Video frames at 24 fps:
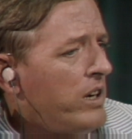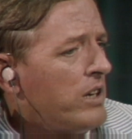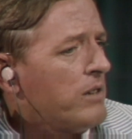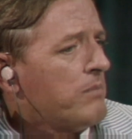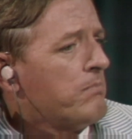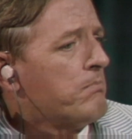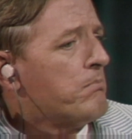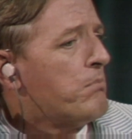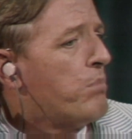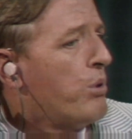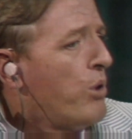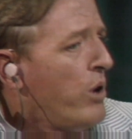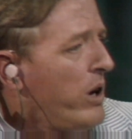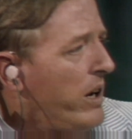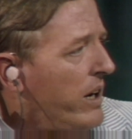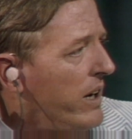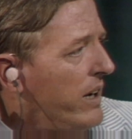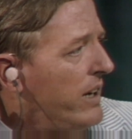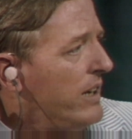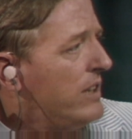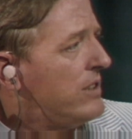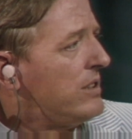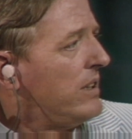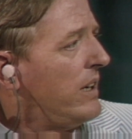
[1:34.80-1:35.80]
Freedom
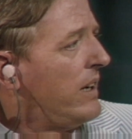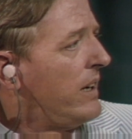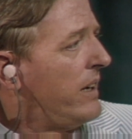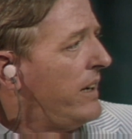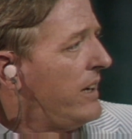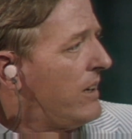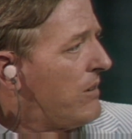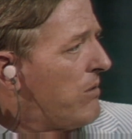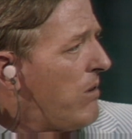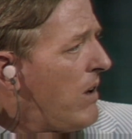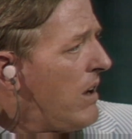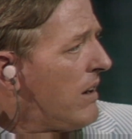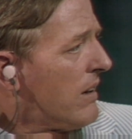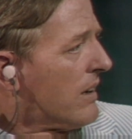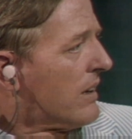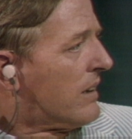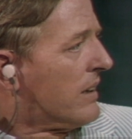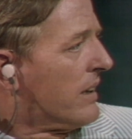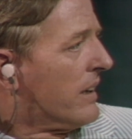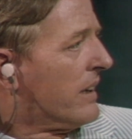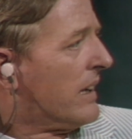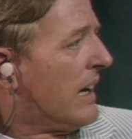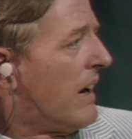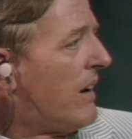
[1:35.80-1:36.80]
breeds
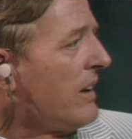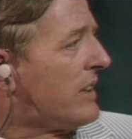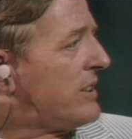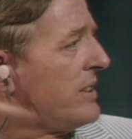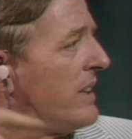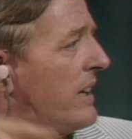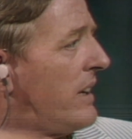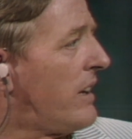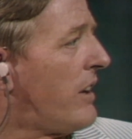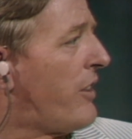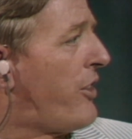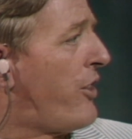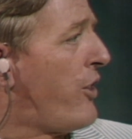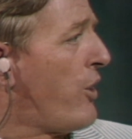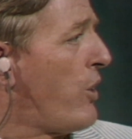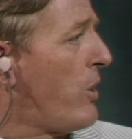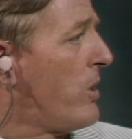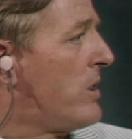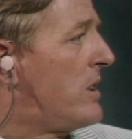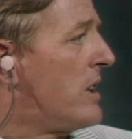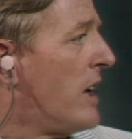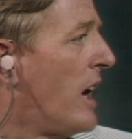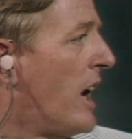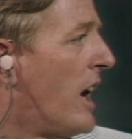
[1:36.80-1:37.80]
inequality. Now say it a uh,
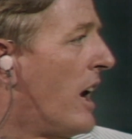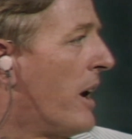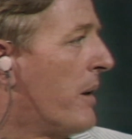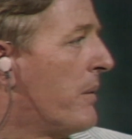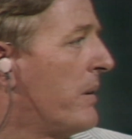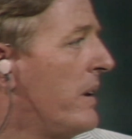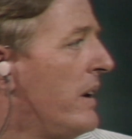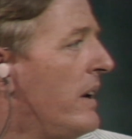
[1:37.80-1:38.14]
third time.